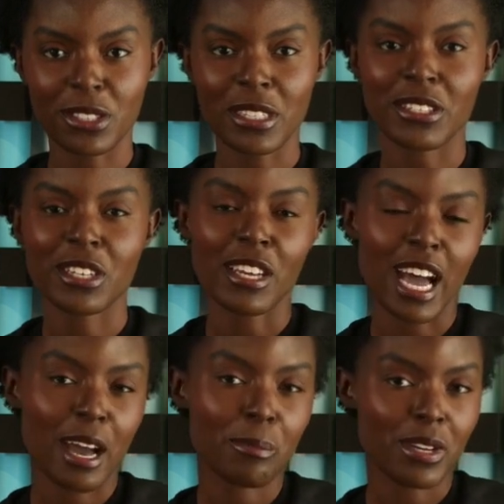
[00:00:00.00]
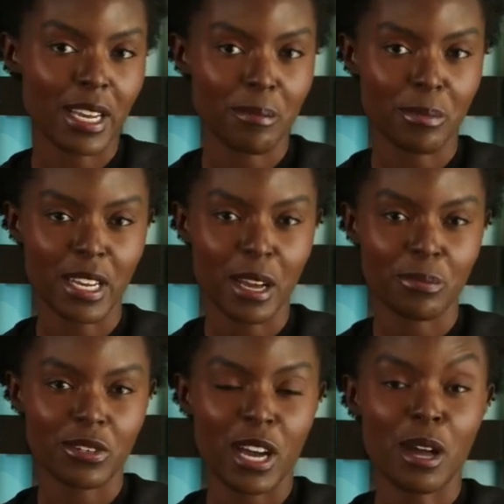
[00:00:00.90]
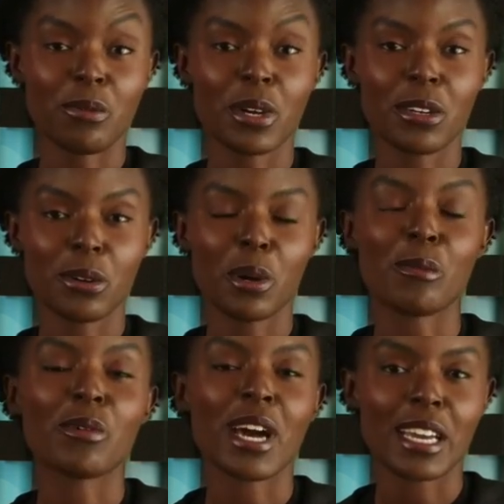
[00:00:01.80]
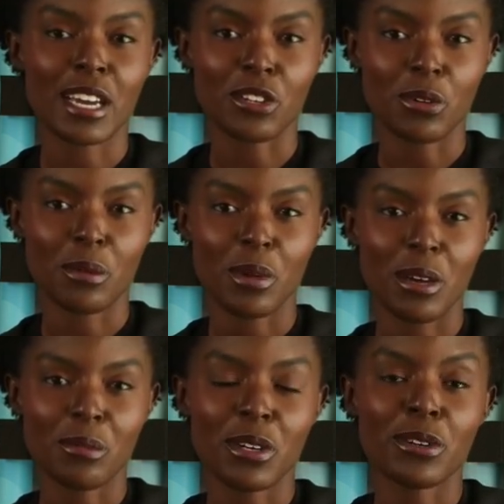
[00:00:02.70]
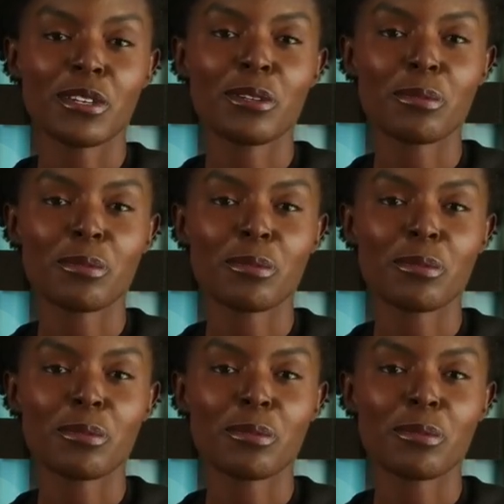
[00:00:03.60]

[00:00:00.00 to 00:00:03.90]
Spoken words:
It's adapt and become sovereign, or fade into irrelevance.